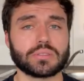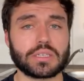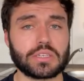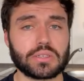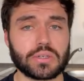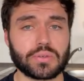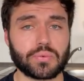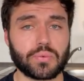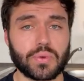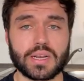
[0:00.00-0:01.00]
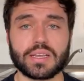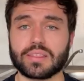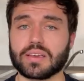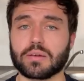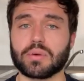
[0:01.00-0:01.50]
that you don't really
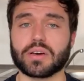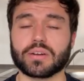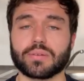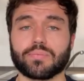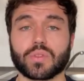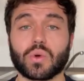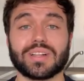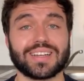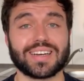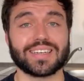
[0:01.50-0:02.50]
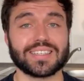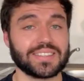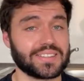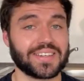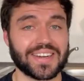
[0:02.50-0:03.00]
think about it well,
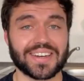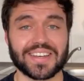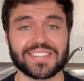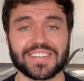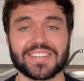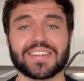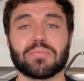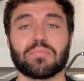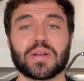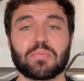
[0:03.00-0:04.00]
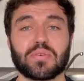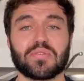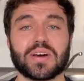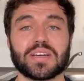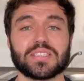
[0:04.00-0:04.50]
I neglected it, but it
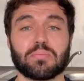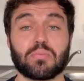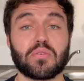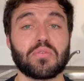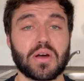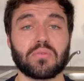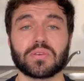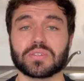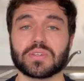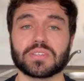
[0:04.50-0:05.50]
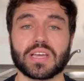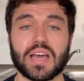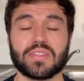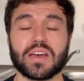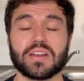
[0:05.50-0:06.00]
provides profound results,
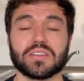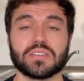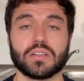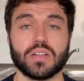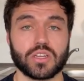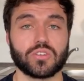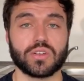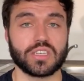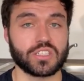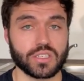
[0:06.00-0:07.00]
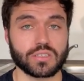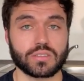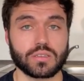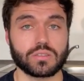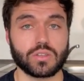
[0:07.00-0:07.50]
and that is literally
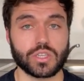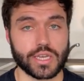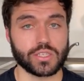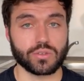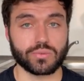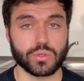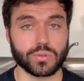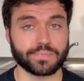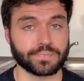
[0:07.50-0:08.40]
just to taste your food.